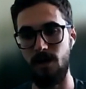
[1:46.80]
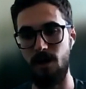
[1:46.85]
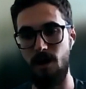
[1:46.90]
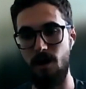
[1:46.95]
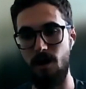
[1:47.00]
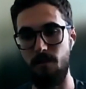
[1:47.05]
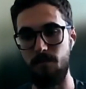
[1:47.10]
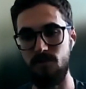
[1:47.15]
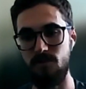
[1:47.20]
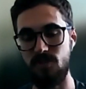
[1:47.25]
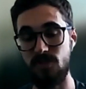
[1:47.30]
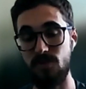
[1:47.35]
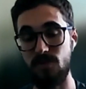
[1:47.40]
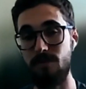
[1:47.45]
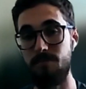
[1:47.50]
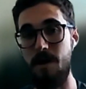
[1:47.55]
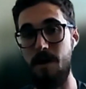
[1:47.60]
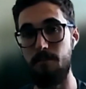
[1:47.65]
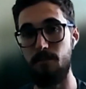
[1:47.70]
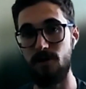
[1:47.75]
Um, just
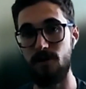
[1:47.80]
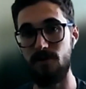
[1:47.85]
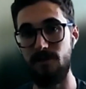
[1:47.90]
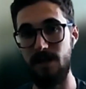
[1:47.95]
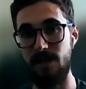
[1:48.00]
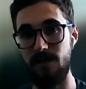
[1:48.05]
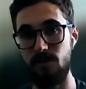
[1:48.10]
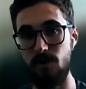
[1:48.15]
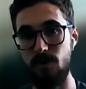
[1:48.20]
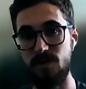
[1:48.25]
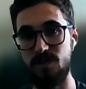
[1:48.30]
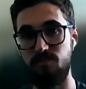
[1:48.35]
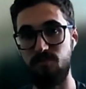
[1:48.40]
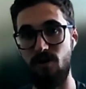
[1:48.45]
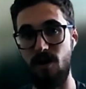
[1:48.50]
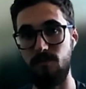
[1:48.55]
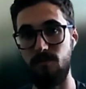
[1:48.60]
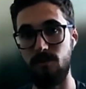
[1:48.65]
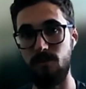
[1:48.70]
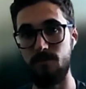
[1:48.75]
remember that those
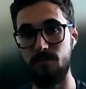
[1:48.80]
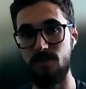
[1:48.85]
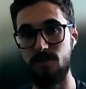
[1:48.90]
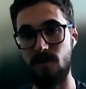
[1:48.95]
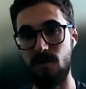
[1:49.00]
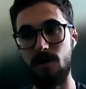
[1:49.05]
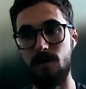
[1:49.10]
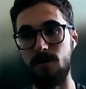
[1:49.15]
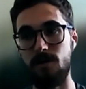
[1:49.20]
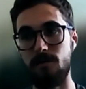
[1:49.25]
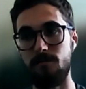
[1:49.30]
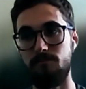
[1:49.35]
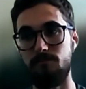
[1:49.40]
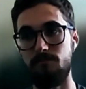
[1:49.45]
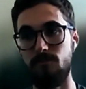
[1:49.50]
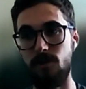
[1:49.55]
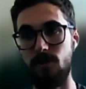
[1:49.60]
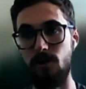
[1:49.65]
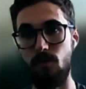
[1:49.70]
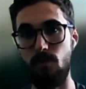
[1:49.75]
problems are,
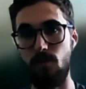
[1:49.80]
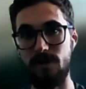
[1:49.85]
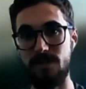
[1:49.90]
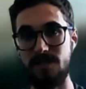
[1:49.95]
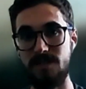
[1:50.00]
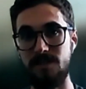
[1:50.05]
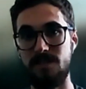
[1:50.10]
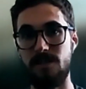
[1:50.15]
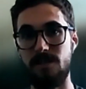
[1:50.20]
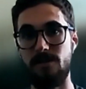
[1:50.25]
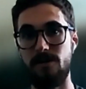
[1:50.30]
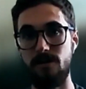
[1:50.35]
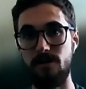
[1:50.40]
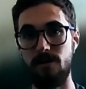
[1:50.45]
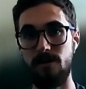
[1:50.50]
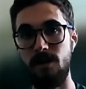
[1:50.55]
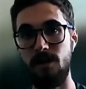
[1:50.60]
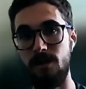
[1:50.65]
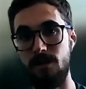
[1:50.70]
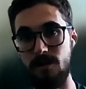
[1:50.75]
you know, what's
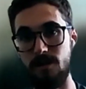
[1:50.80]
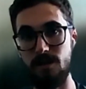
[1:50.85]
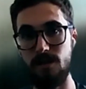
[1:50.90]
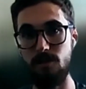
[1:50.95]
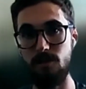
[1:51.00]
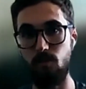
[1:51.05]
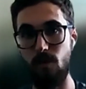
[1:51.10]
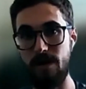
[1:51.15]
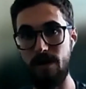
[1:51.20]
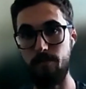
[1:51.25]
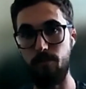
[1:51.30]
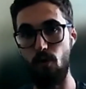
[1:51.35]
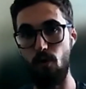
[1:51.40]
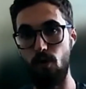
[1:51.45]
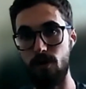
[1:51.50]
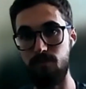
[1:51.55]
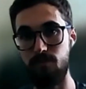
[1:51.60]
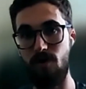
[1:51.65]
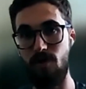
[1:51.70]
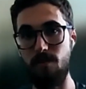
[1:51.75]
considered the
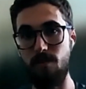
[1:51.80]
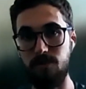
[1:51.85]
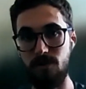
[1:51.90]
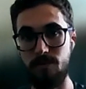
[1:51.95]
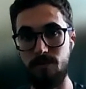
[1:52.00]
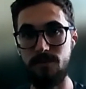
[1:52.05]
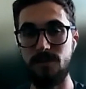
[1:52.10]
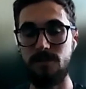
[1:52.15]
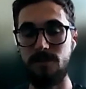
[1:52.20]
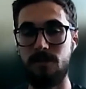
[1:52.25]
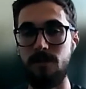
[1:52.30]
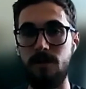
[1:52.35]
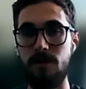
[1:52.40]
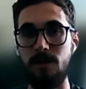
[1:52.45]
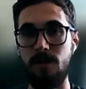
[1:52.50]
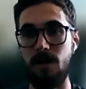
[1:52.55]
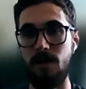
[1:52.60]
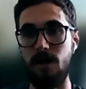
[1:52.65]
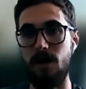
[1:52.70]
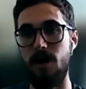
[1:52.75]
whiteboard problems.
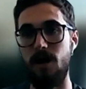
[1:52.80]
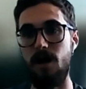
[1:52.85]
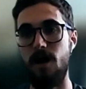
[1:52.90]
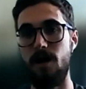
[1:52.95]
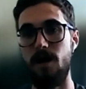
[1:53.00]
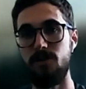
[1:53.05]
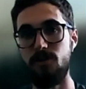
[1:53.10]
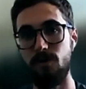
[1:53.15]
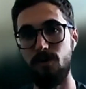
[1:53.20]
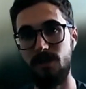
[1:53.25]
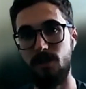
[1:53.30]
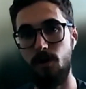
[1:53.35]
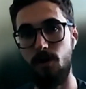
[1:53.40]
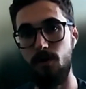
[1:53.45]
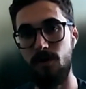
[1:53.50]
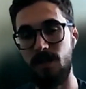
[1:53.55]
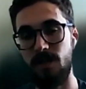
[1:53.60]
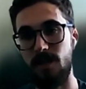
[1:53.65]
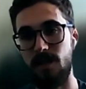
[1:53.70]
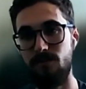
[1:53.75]
Uh, during
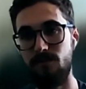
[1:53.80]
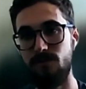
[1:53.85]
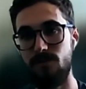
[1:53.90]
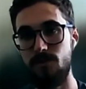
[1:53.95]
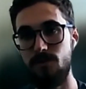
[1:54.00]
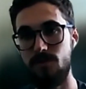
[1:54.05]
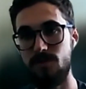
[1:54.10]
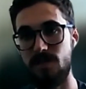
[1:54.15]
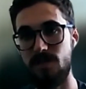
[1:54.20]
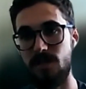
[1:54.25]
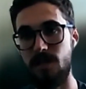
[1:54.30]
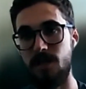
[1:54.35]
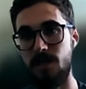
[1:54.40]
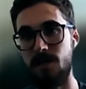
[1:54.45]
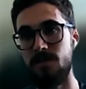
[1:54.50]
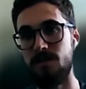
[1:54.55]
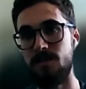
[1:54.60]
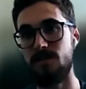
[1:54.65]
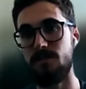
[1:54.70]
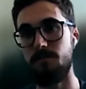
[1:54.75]
coding interviews,
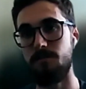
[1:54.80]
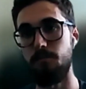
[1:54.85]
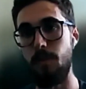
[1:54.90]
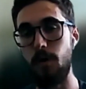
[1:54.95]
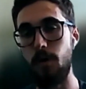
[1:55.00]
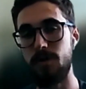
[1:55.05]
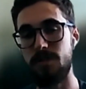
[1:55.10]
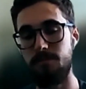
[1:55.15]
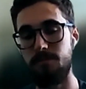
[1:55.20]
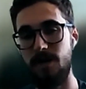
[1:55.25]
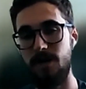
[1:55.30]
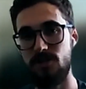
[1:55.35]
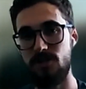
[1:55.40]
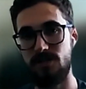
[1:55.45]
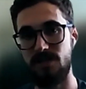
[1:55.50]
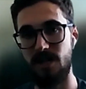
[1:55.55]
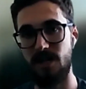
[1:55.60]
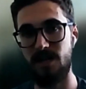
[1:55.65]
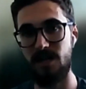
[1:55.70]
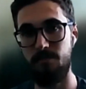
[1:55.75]
and most major
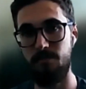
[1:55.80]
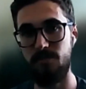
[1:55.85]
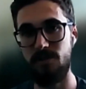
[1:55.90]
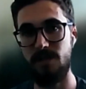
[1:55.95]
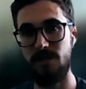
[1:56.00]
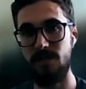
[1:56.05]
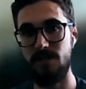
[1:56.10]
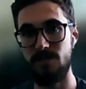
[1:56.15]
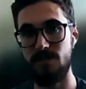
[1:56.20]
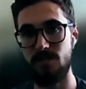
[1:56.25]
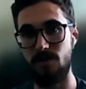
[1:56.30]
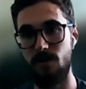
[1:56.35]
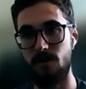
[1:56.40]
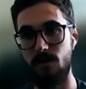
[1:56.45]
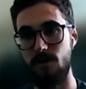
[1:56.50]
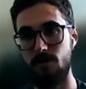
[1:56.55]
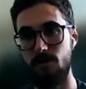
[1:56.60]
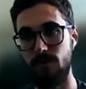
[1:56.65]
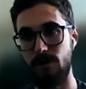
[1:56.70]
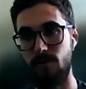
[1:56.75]
tech companies
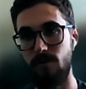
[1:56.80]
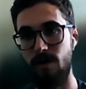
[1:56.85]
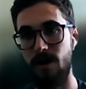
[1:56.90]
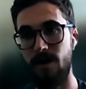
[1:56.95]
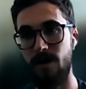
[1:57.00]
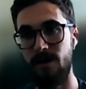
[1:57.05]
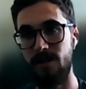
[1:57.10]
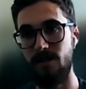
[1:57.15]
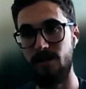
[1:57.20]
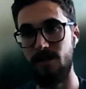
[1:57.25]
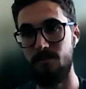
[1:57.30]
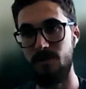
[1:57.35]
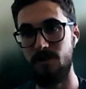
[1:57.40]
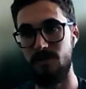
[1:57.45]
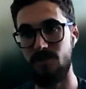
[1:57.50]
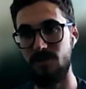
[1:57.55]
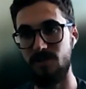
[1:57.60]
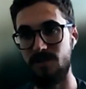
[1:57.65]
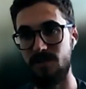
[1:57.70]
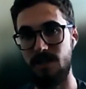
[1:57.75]
are requiring them.
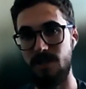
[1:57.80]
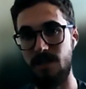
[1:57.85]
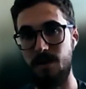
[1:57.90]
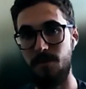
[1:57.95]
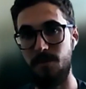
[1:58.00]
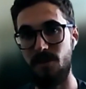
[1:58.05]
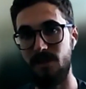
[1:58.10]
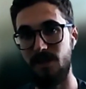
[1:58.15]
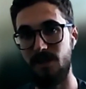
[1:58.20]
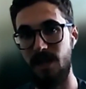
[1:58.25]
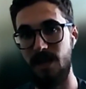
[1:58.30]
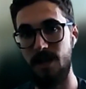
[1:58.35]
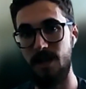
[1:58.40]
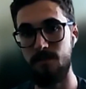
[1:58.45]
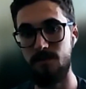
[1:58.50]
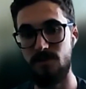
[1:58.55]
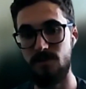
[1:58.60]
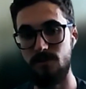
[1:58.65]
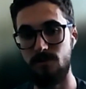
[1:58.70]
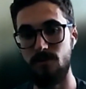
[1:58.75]
It's just the name of the
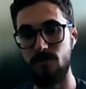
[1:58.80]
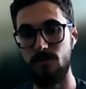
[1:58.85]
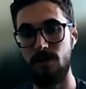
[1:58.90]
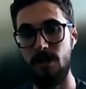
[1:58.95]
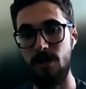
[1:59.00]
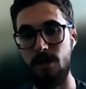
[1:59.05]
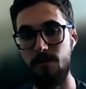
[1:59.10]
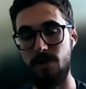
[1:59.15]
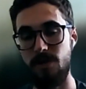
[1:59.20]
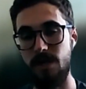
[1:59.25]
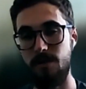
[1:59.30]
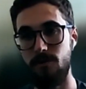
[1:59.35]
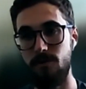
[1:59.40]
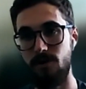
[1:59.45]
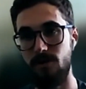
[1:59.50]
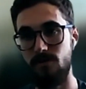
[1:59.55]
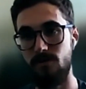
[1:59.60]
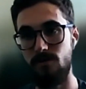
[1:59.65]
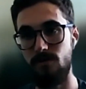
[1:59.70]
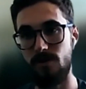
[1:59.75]
game to be
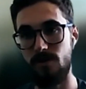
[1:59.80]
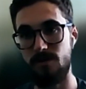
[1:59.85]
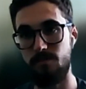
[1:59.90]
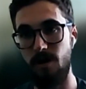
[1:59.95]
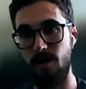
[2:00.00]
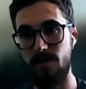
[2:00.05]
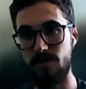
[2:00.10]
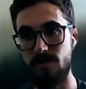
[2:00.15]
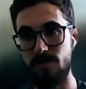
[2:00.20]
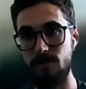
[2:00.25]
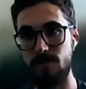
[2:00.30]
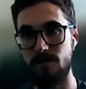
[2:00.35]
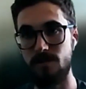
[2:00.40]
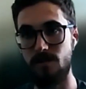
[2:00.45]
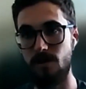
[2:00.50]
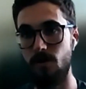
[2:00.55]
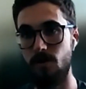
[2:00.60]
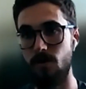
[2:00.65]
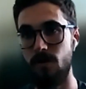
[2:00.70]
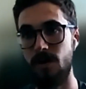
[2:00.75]
able to do those puzzles.
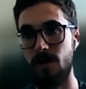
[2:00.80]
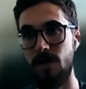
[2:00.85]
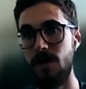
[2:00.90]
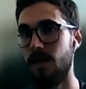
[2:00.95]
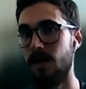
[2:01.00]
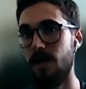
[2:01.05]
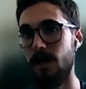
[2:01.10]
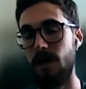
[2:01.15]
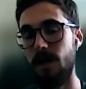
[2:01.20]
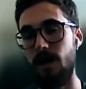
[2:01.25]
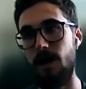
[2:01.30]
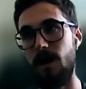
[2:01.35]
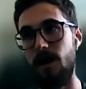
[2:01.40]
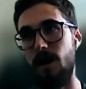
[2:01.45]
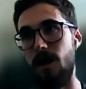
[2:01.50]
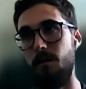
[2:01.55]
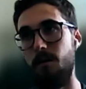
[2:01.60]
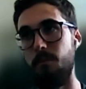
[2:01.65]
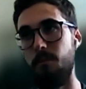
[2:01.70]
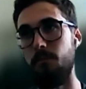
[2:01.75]
So,
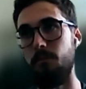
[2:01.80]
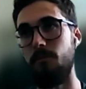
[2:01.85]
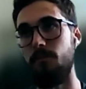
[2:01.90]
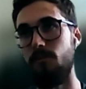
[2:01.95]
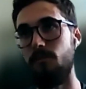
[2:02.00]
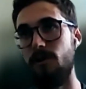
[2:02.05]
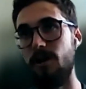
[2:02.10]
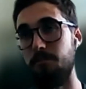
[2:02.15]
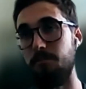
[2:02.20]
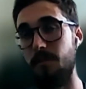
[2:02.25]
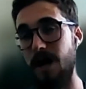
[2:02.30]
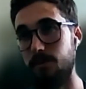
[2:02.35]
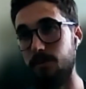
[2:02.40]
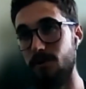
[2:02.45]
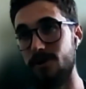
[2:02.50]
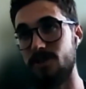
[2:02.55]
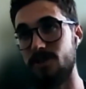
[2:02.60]
um, in my